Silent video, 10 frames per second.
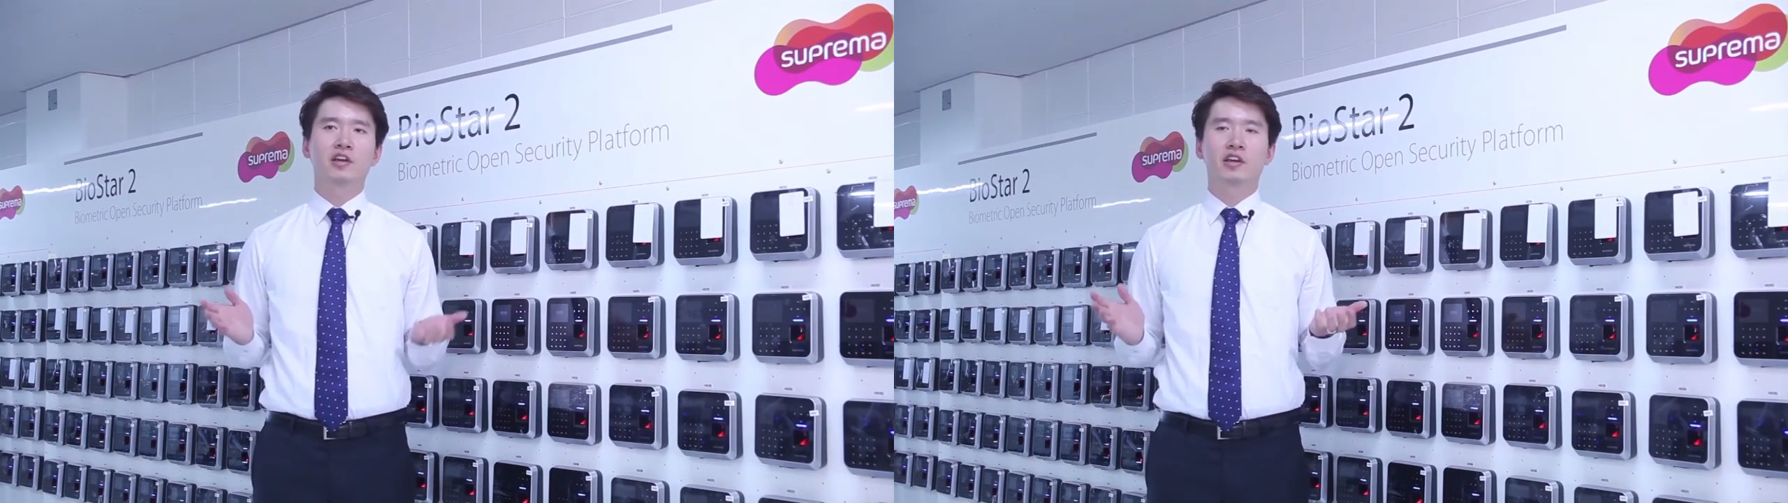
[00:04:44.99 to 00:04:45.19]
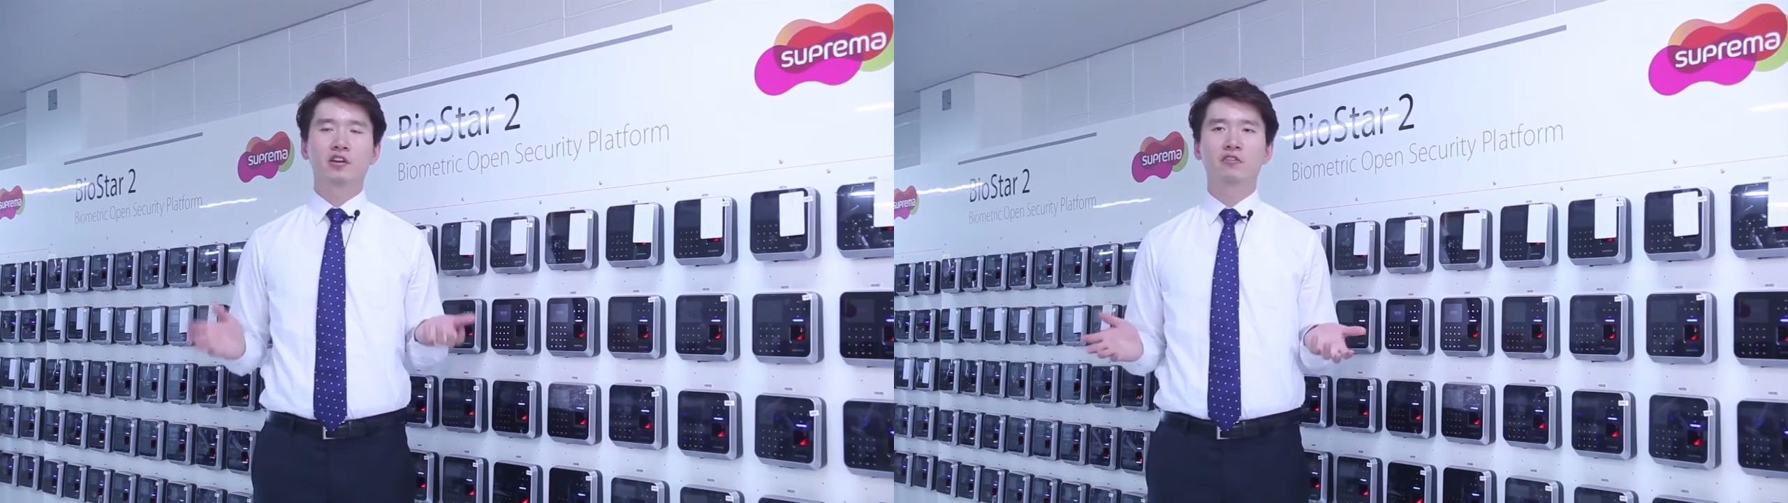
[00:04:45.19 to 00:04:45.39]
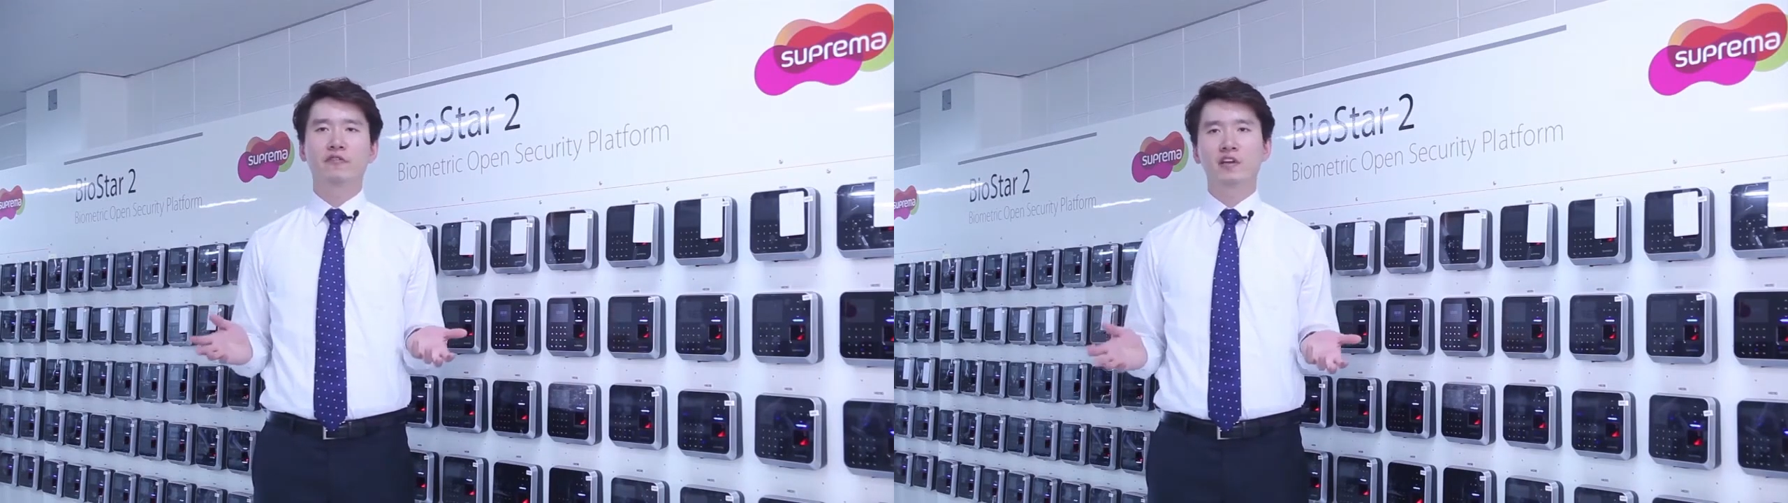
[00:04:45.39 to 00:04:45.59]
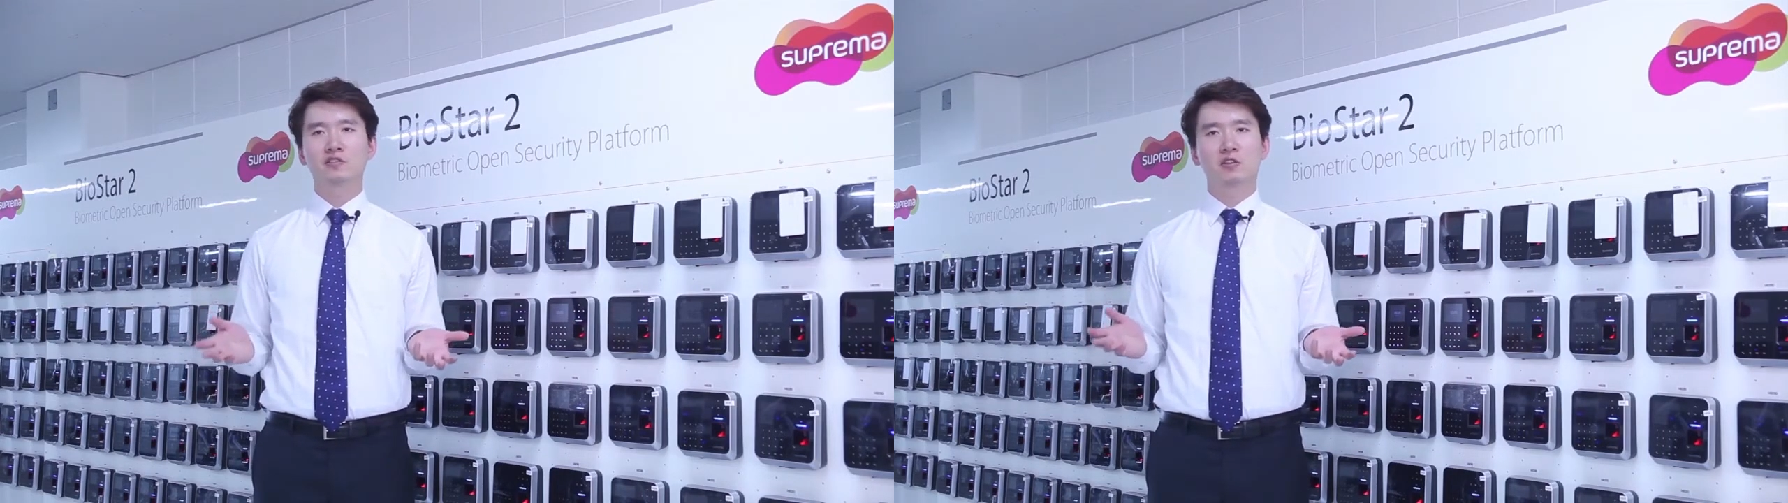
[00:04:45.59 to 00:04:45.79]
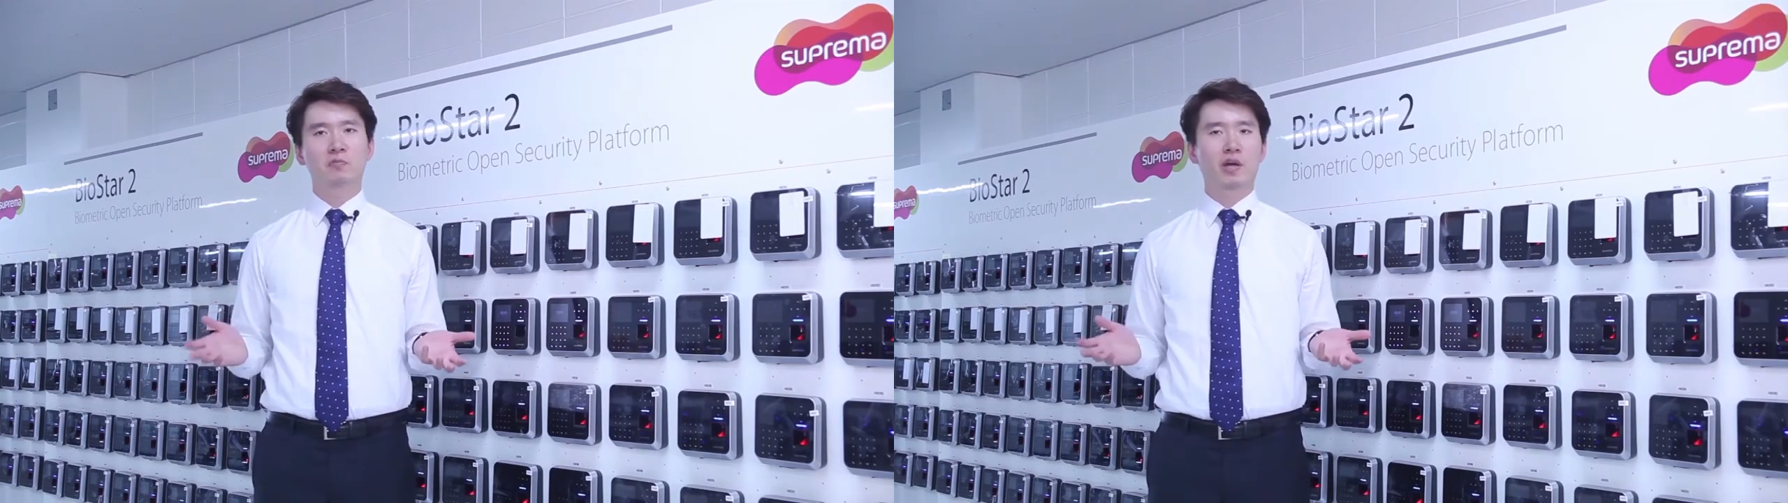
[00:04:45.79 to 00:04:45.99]

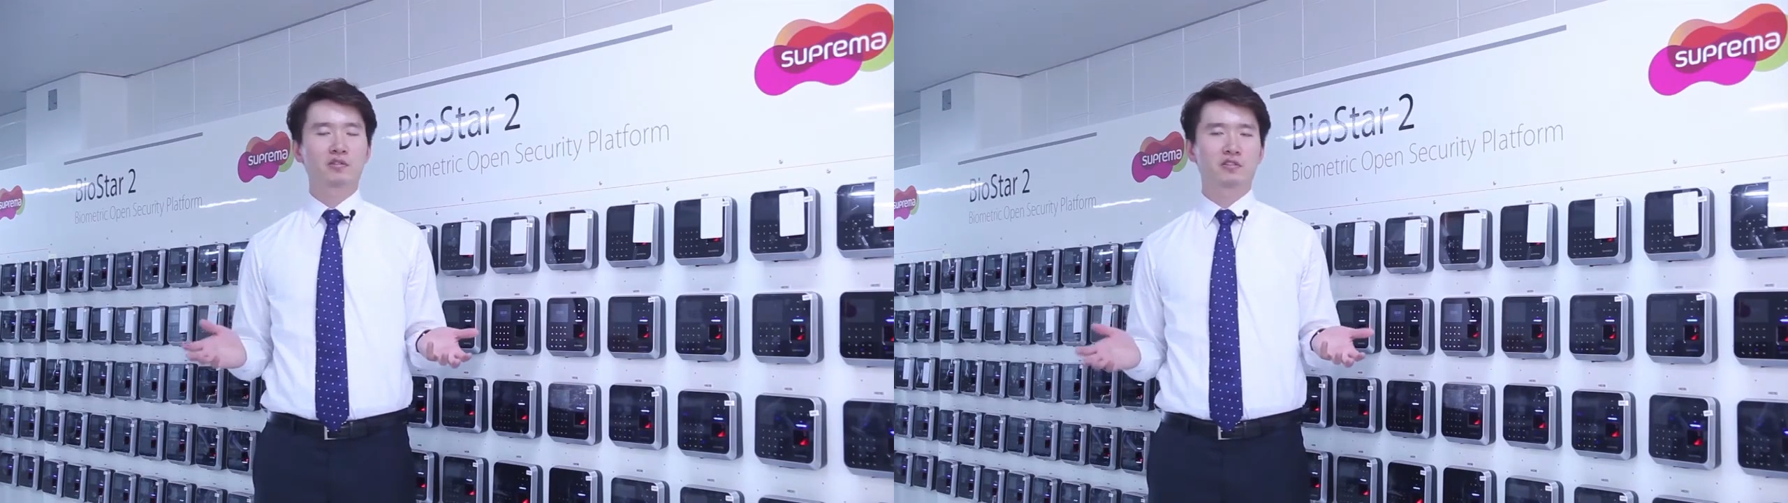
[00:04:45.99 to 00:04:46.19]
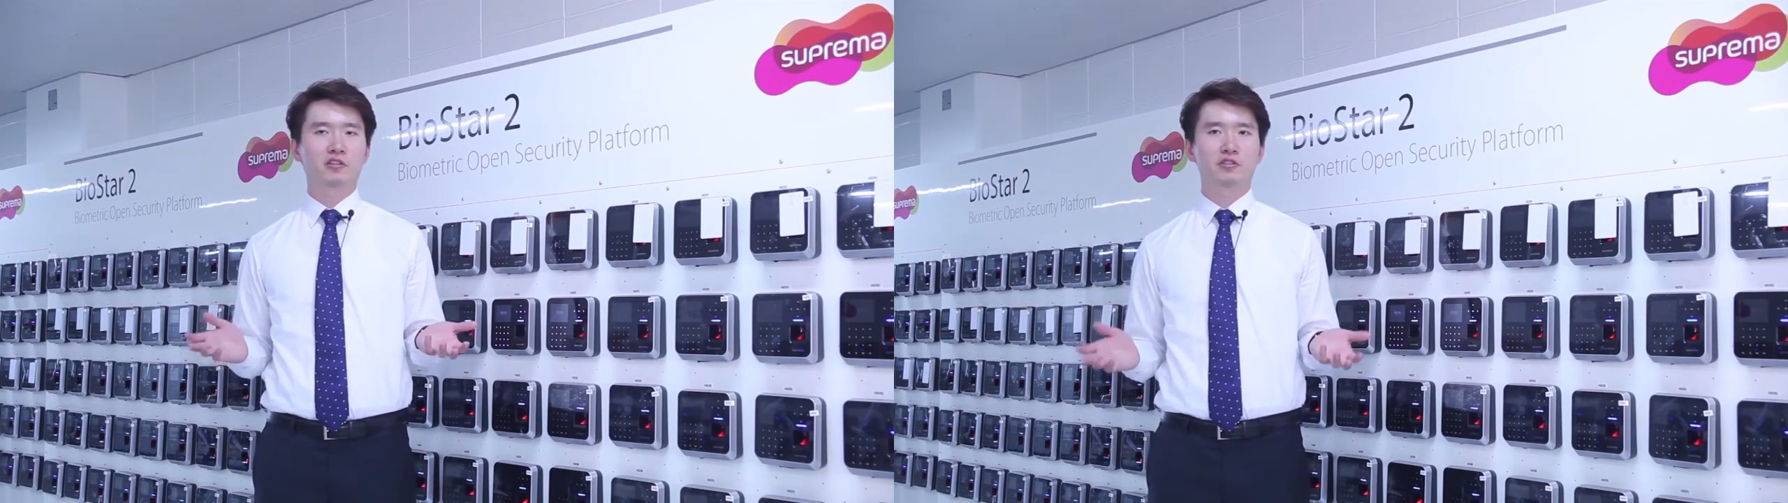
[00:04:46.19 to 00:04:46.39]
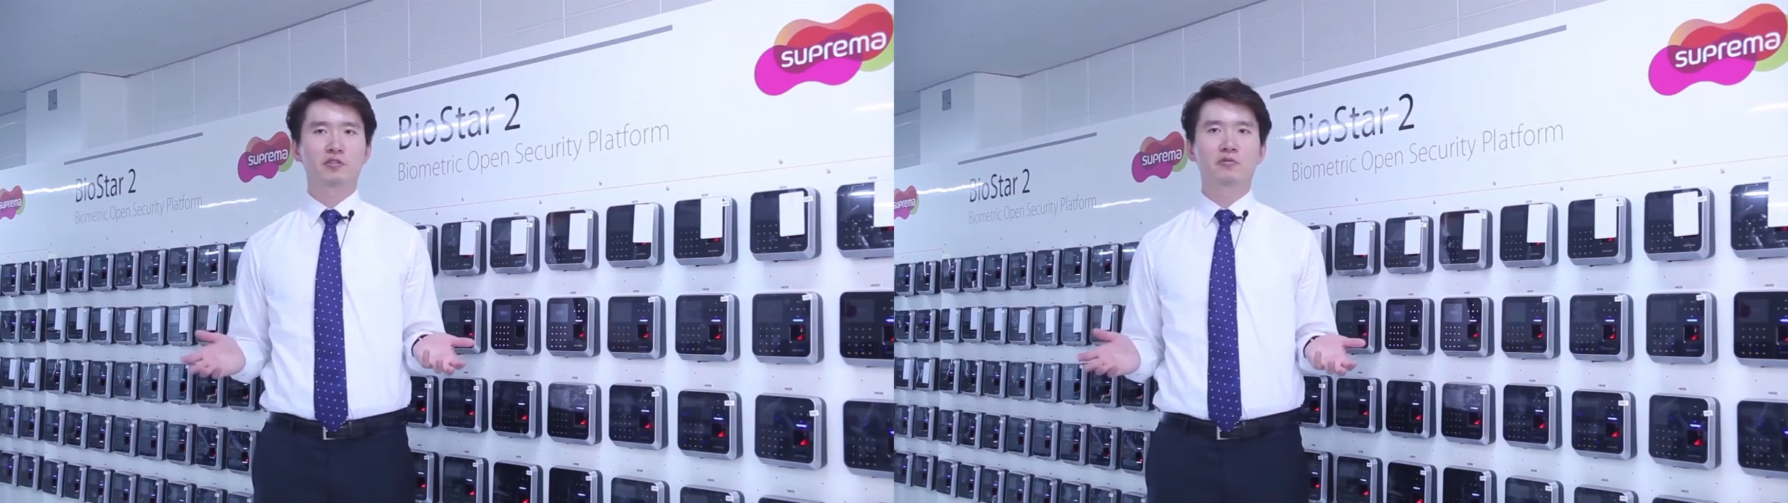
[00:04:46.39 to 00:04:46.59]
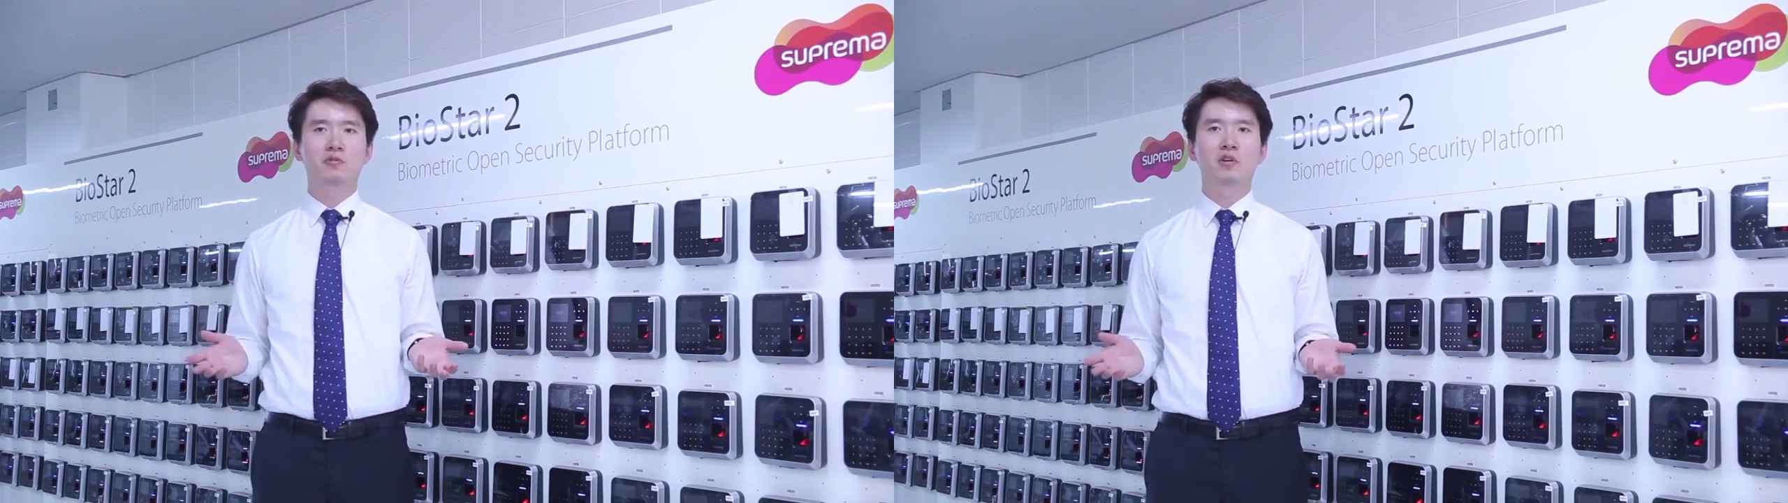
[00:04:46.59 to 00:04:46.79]
interface on BioStar 2.